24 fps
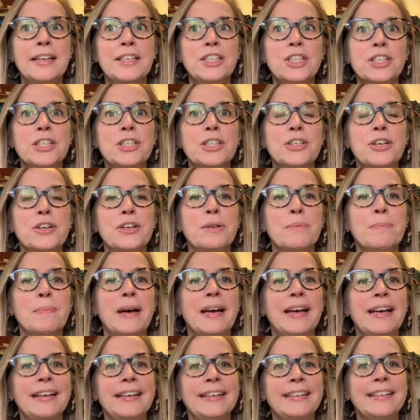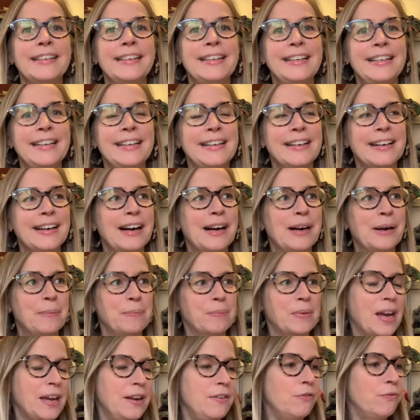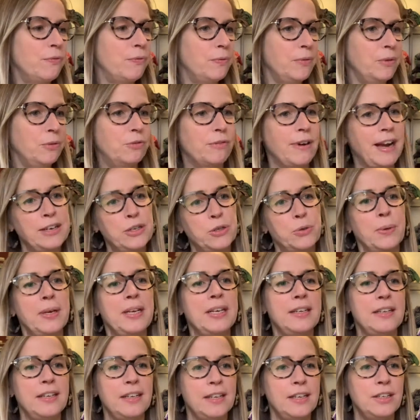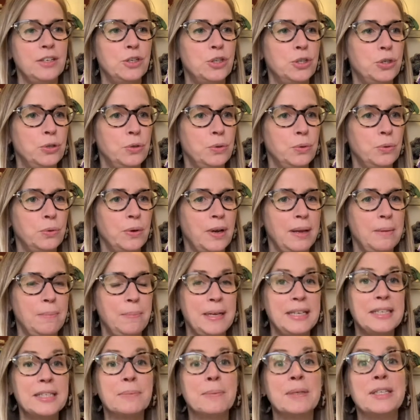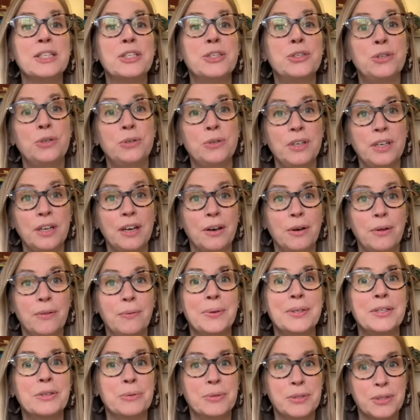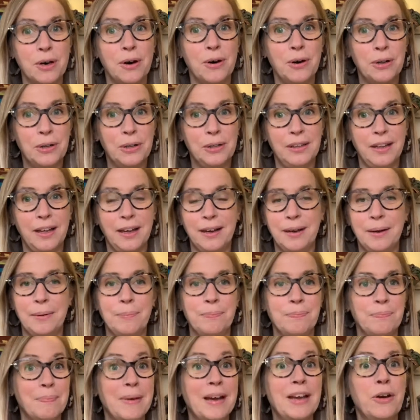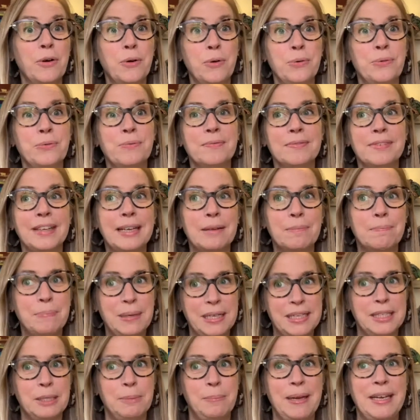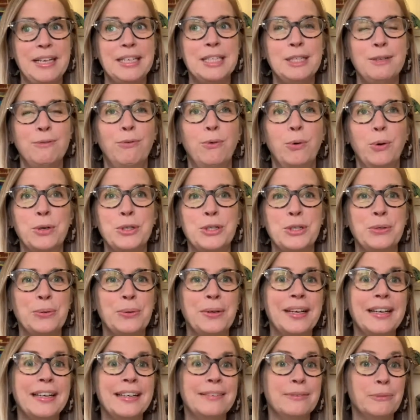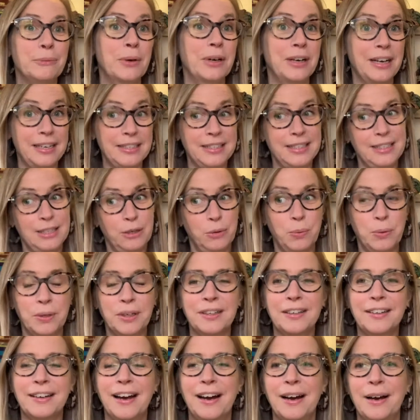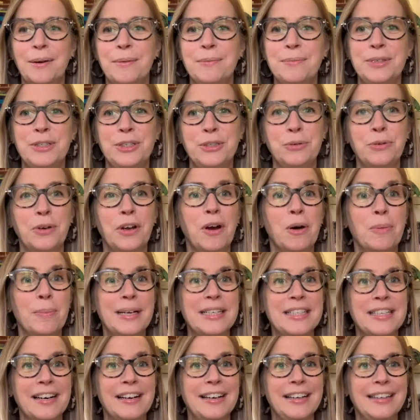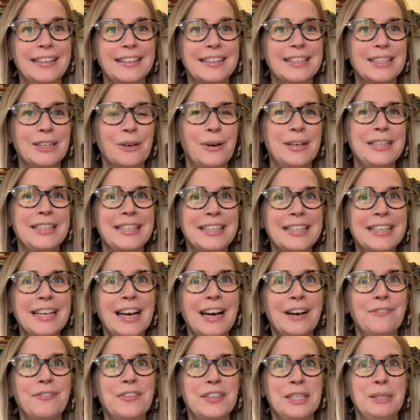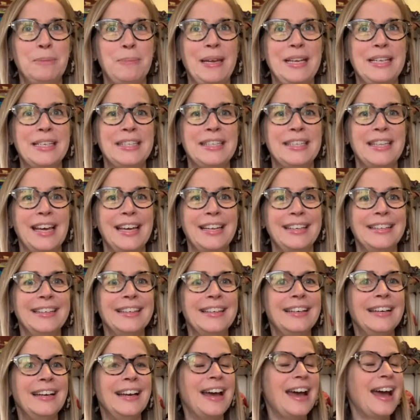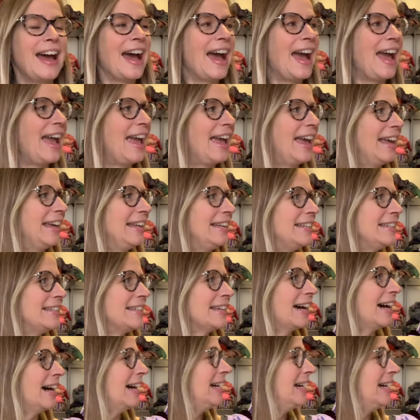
started my kind of graduated into a basement studio, which was all my own big space for doing, where I still work, doing all my dyeing. So I did have the space then. And I